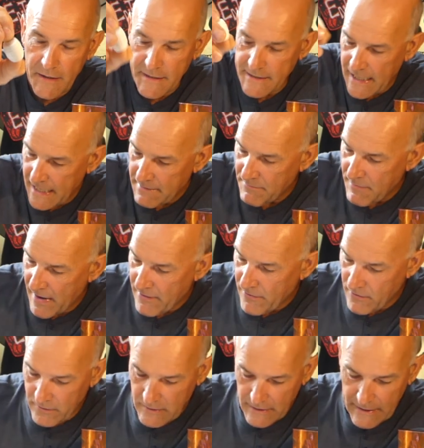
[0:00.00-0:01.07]
contained
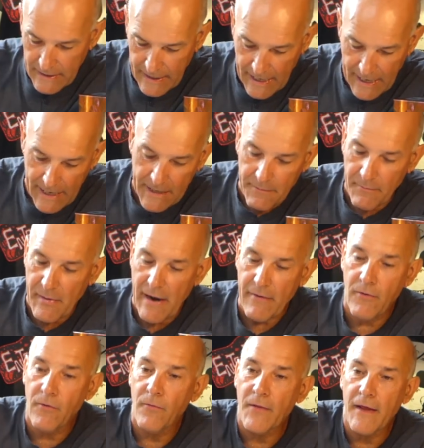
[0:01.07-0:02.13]
barrel and a
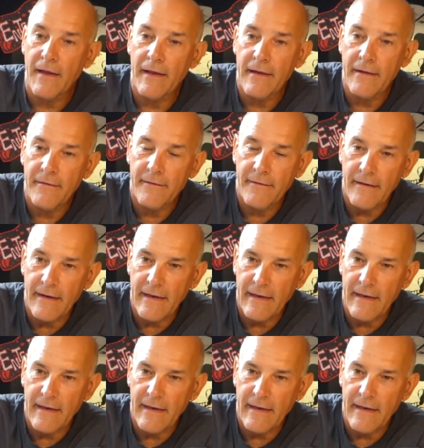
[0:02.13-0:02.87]
barrel that is